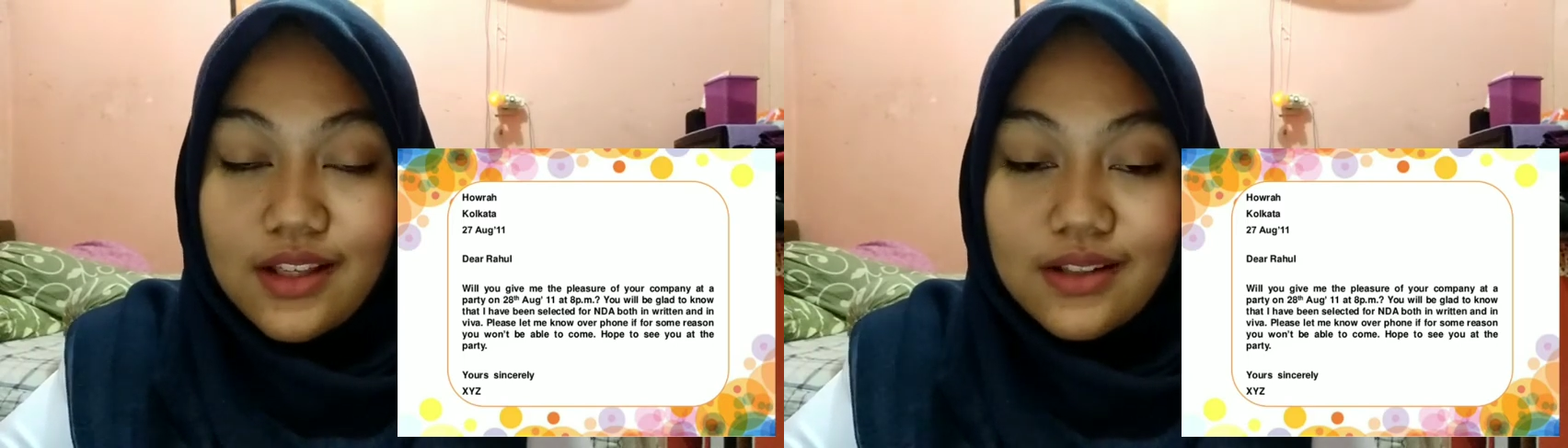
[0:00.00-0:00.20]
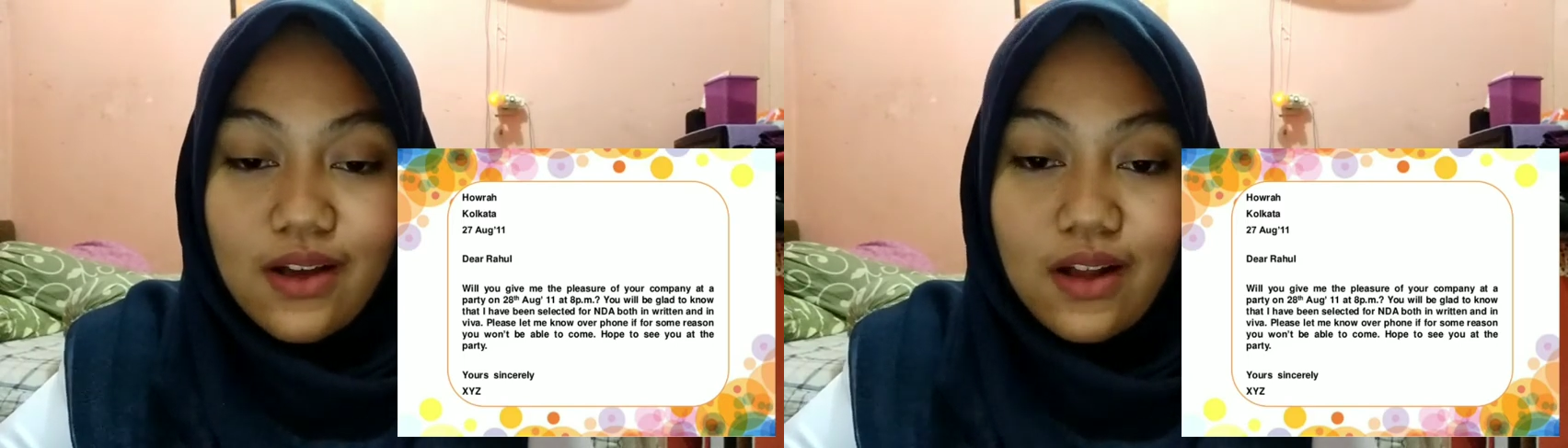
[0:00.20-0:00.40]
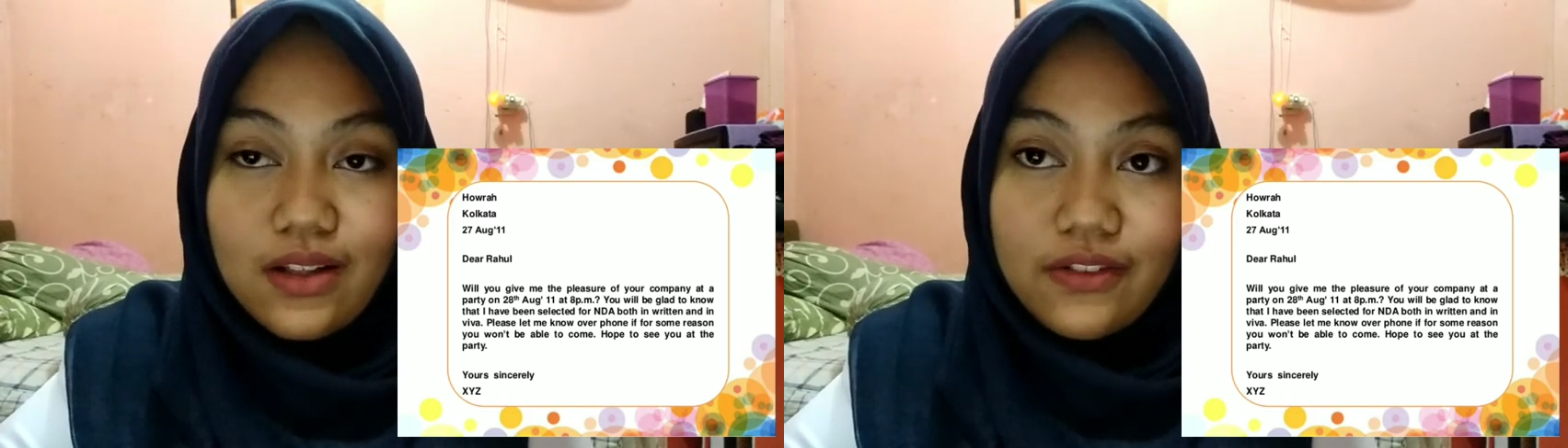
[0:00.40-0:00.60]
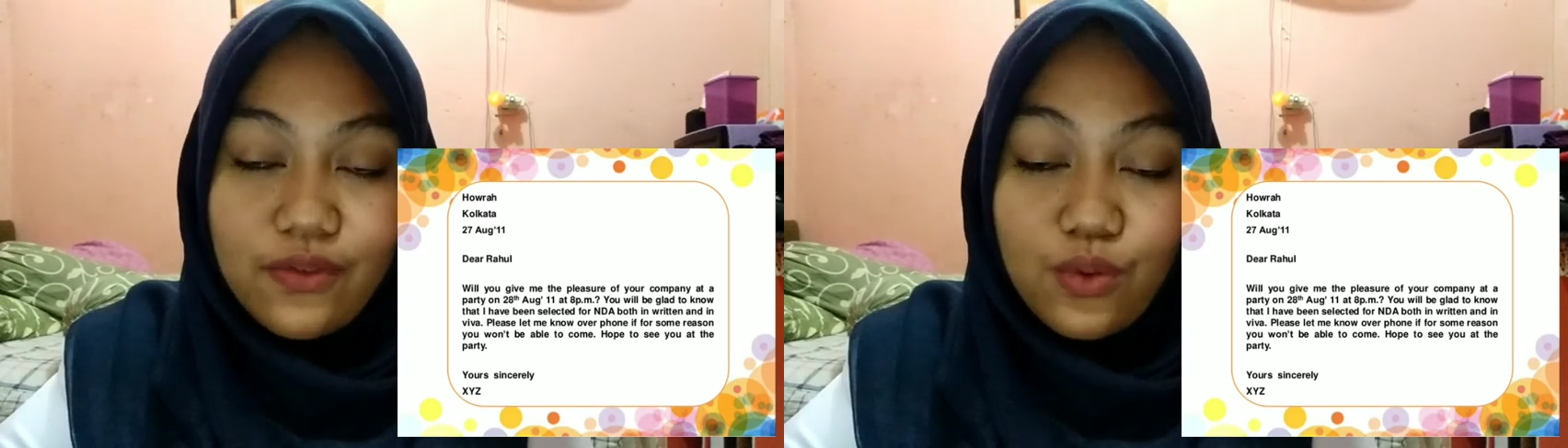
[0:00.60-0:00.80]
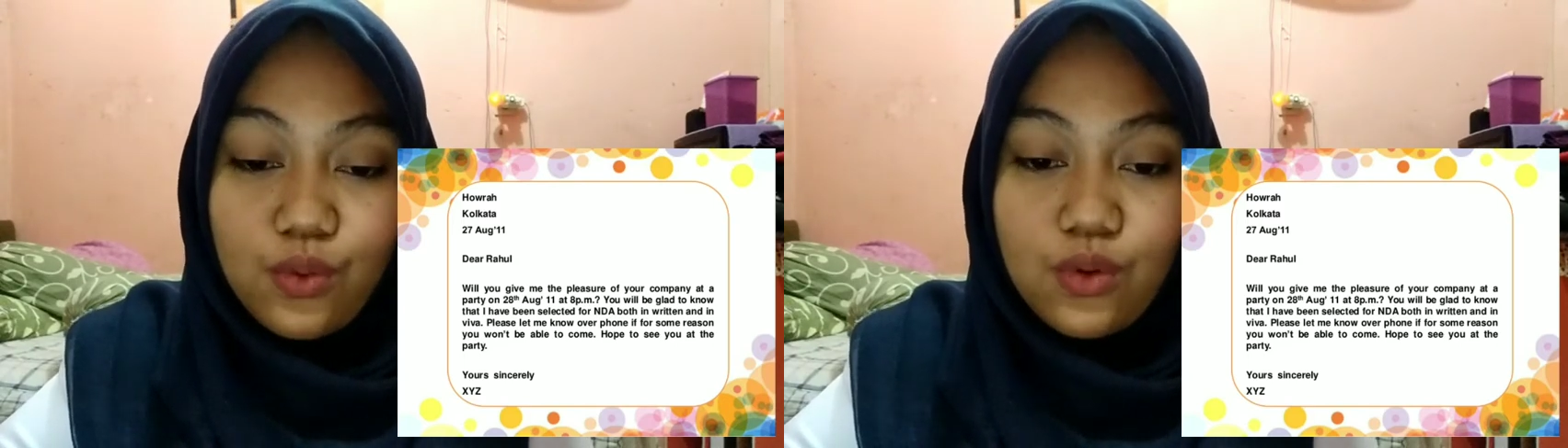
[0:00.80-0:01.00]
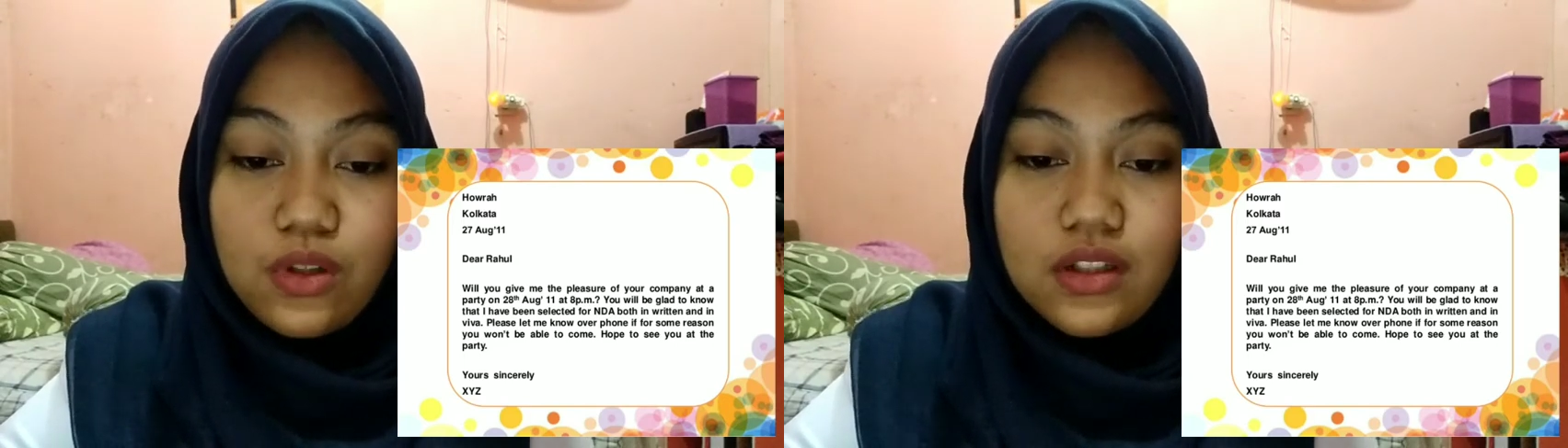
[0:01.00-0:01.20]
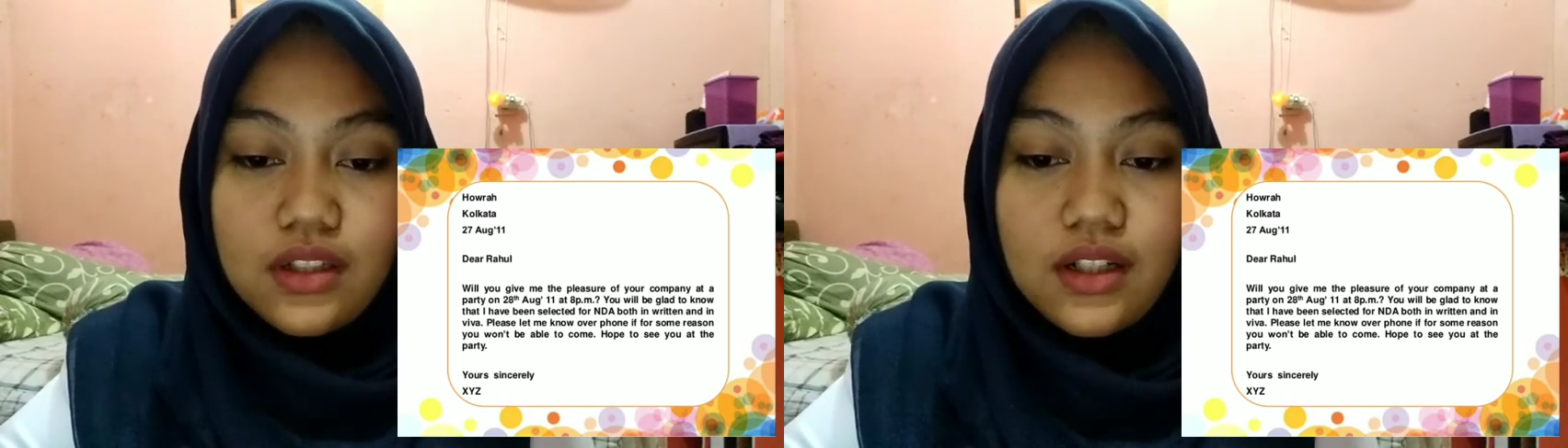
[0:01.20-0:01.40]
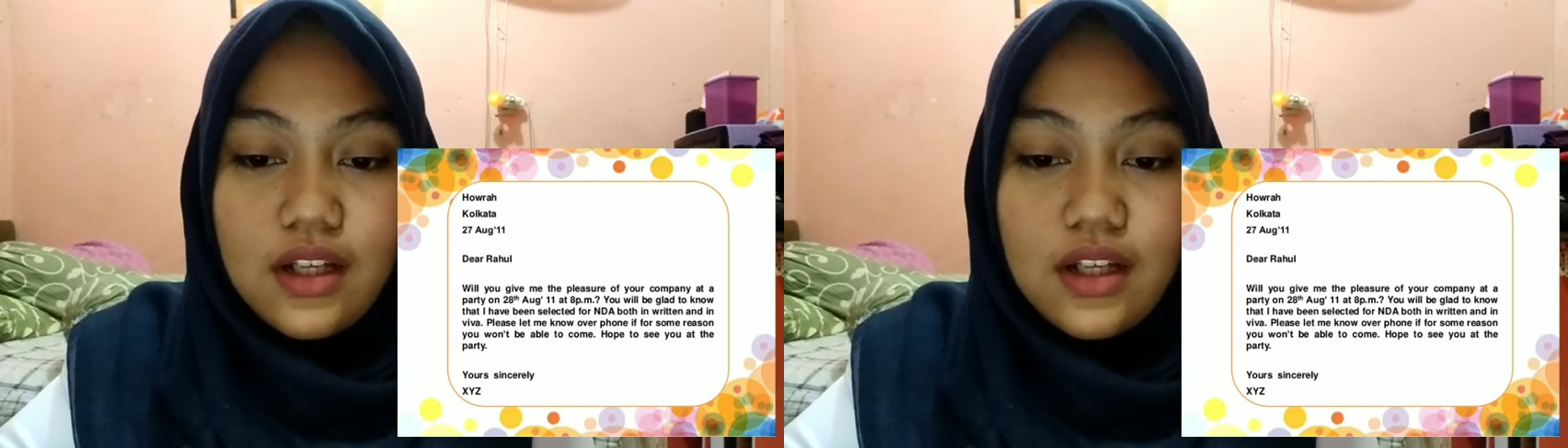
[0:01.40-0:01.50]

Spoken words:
is colorful,